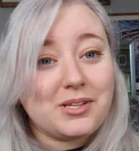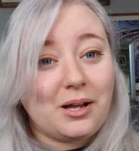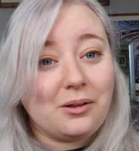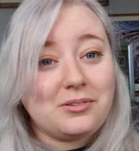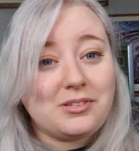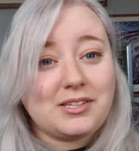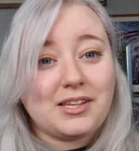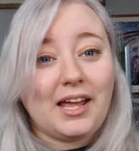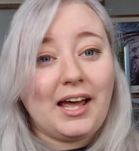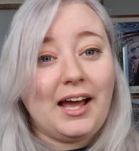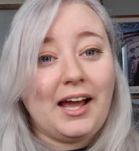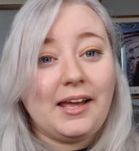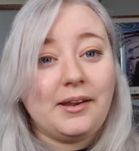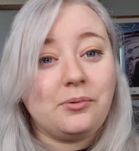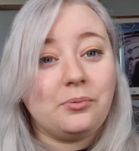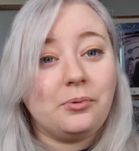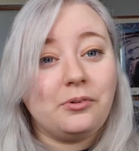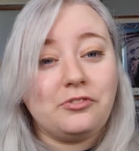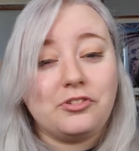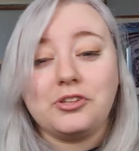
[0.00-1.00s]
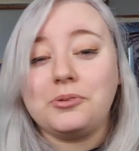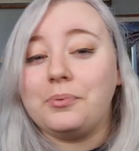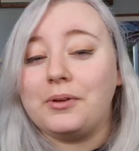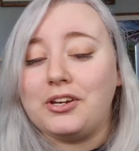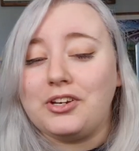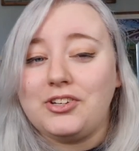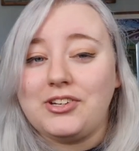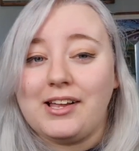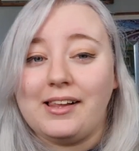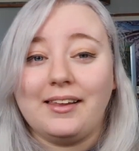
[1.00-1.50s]
outside, we've just
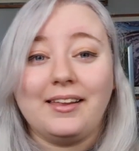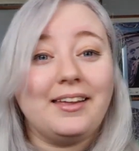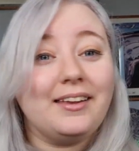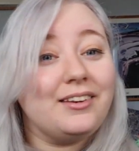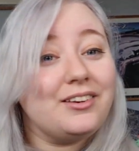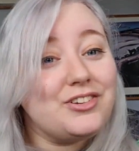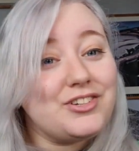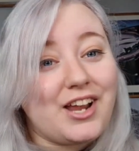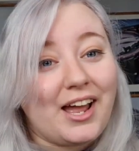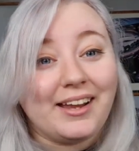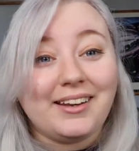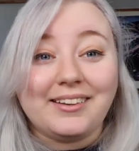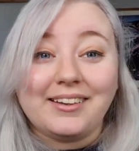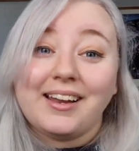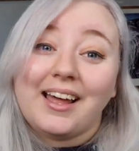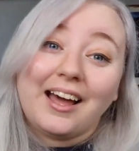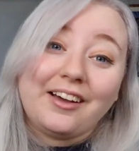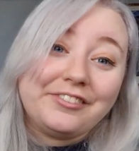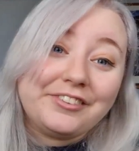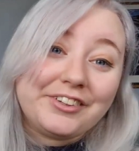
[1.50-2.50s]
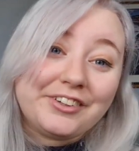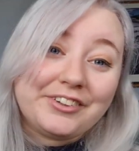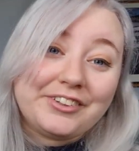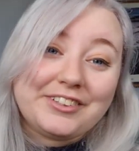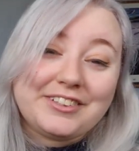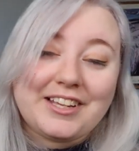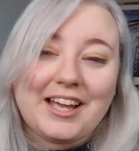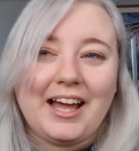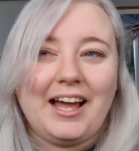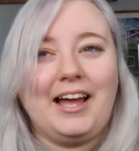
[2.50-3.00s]
been chilling, chatting, having a
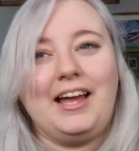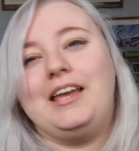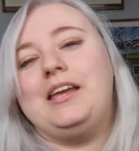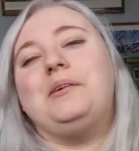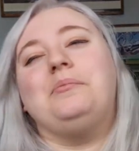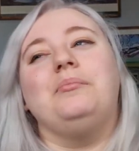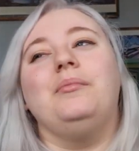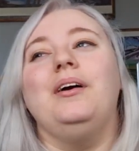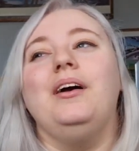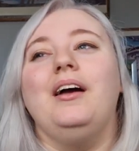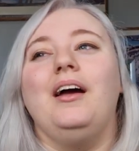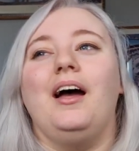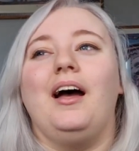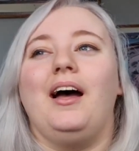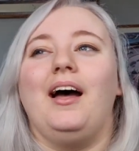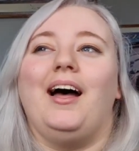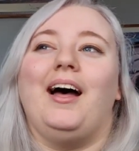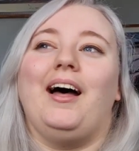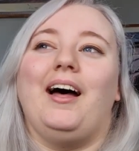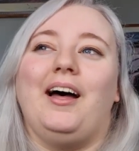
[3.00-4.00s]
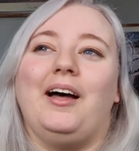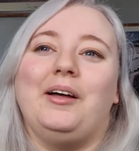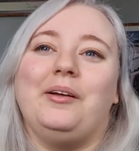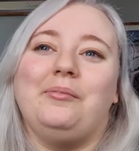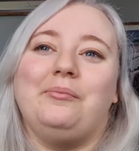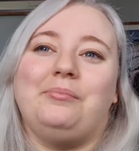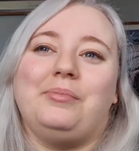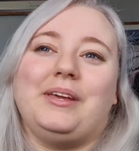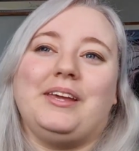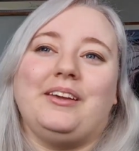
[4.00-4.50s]
good time, uh,
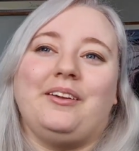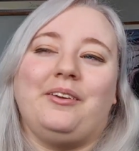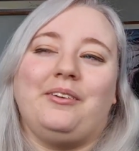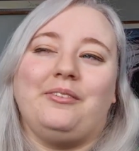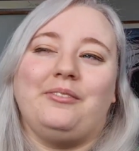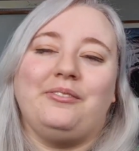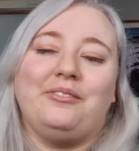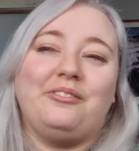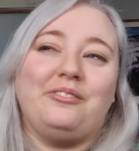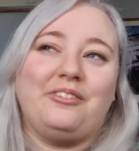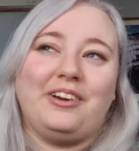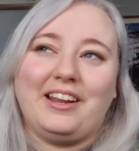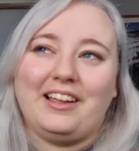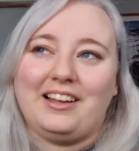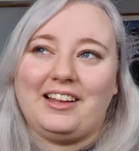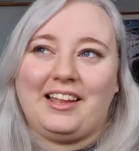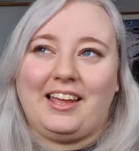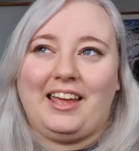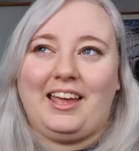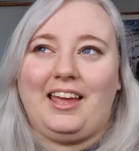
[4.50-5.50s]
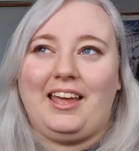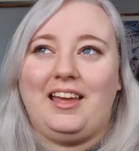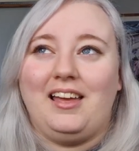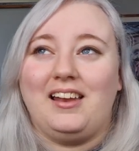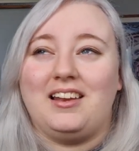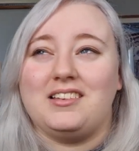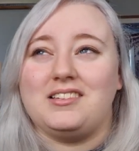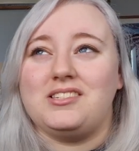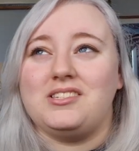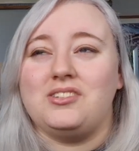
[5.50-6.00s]
being real gay. It
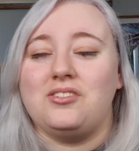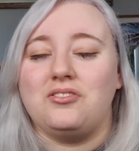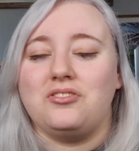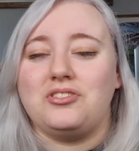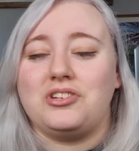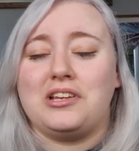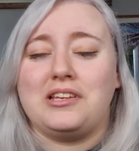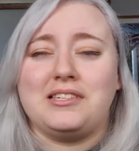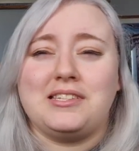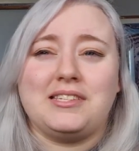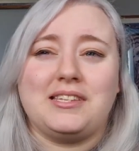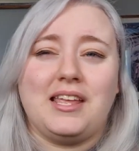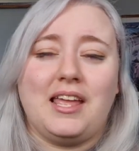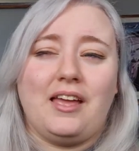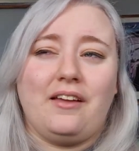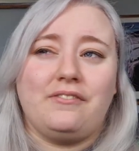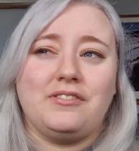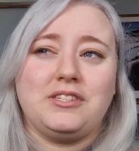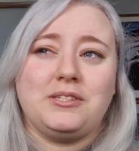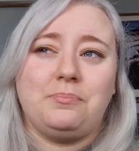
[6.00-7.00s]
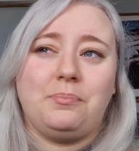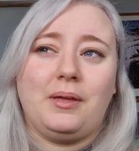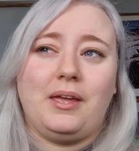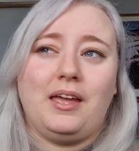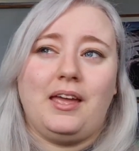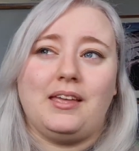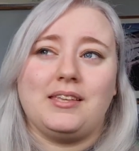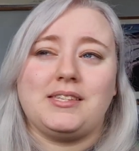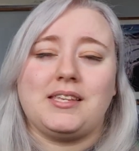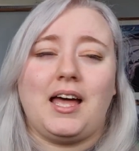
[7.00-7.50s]
is such a safe
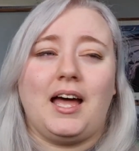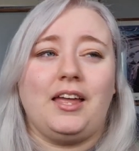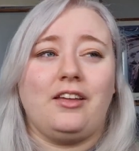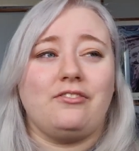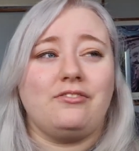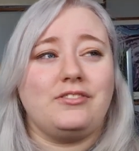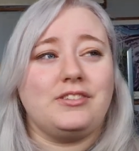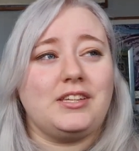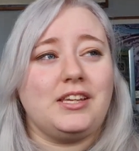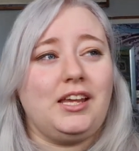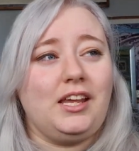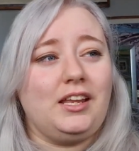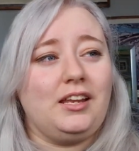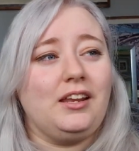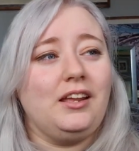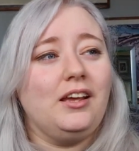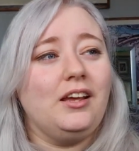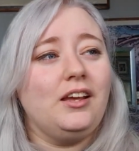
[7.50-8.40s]
space. I have seen